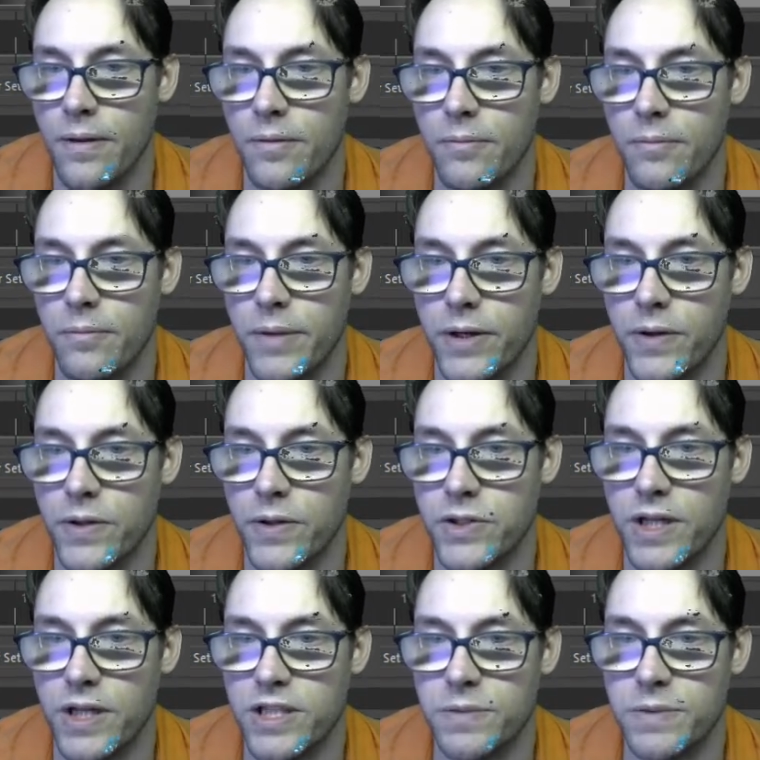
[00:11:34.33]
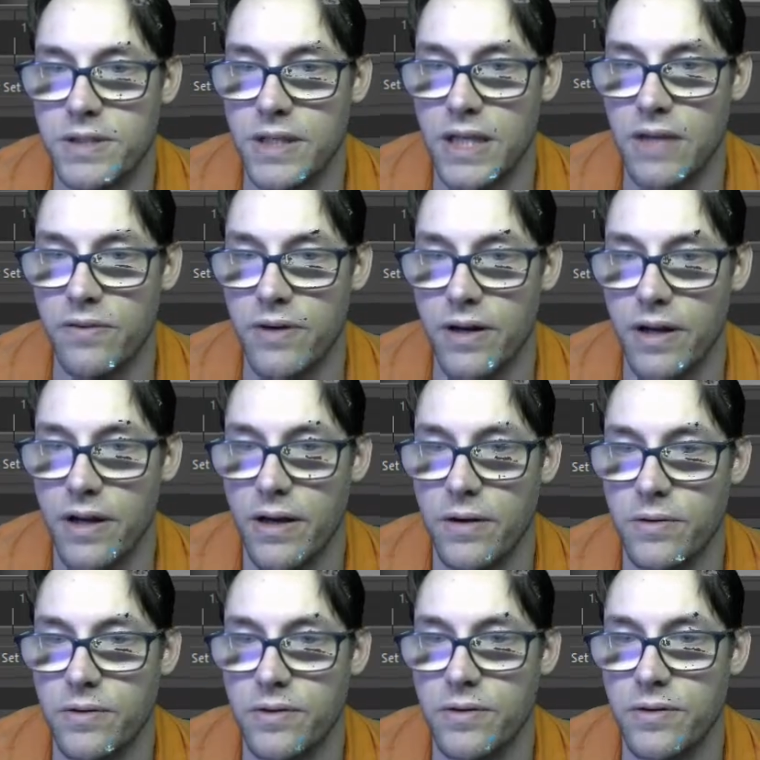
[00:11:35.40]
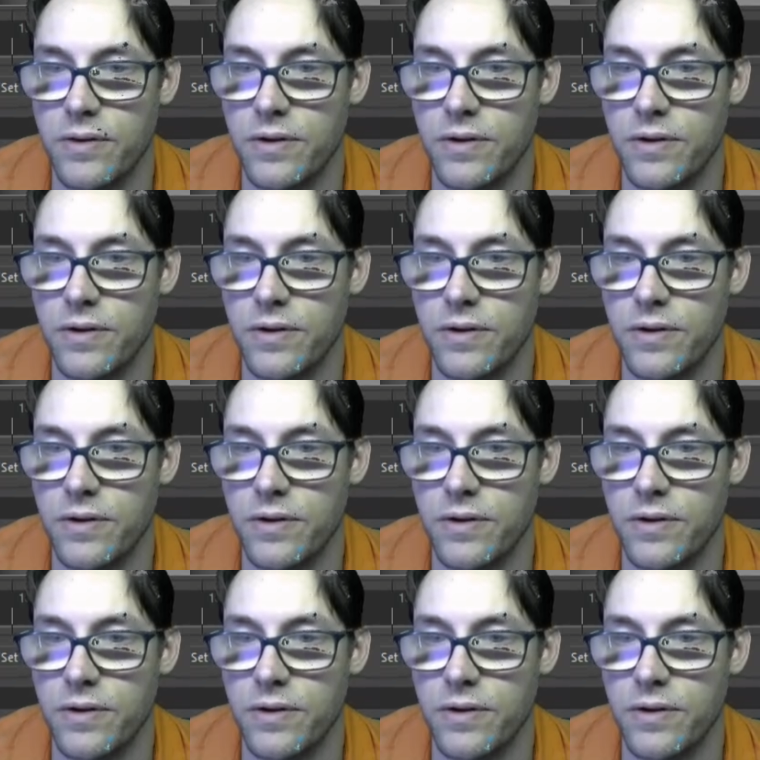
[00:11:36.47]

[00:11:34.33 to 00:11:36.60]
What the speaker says: Make your adjustments to even it out.